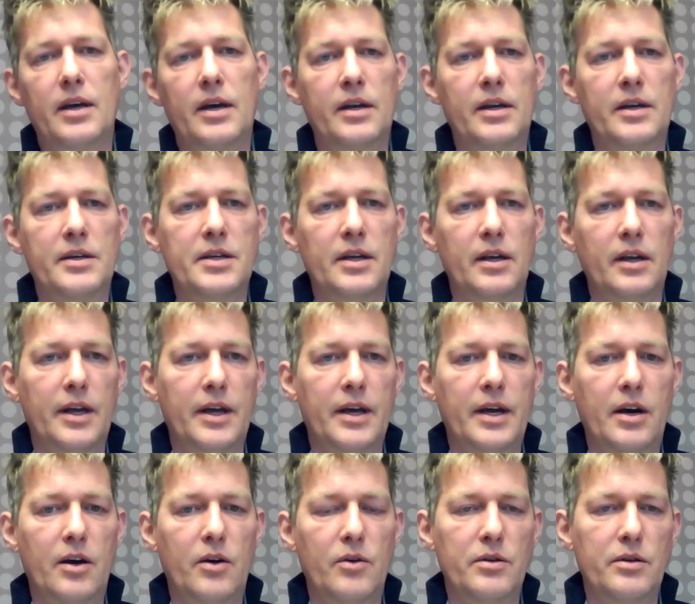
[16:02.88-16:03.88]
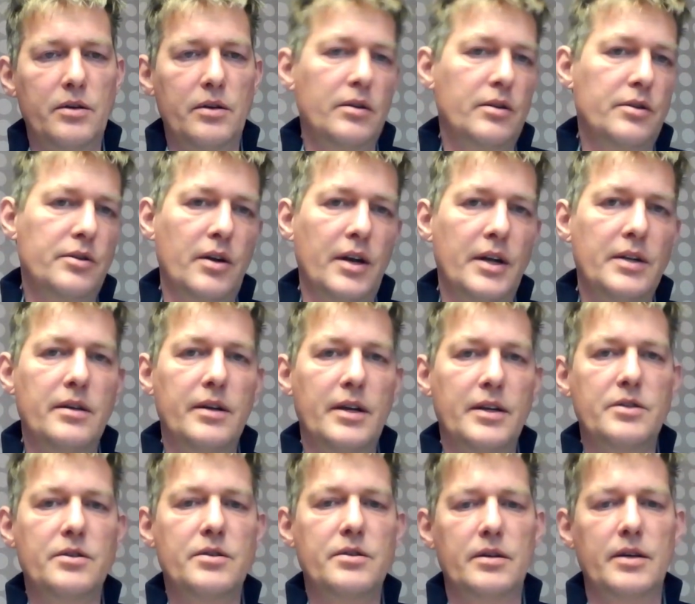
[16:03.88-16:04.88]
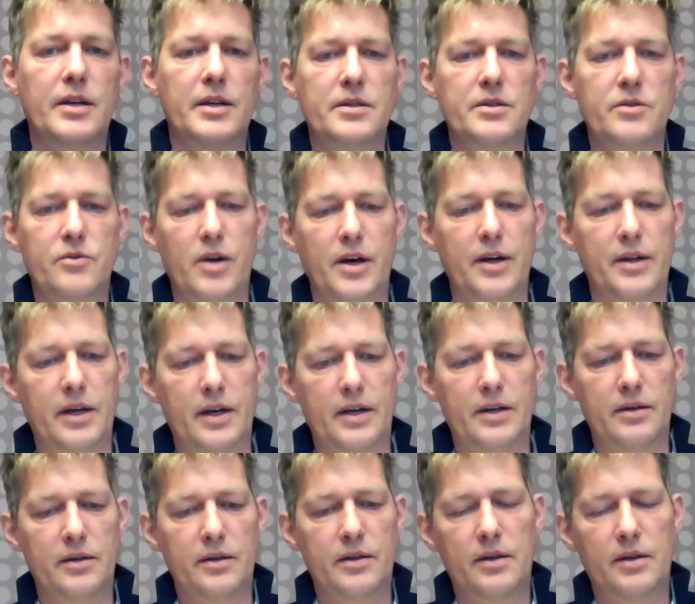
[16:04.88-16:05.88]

an Excel layout. So let's try that.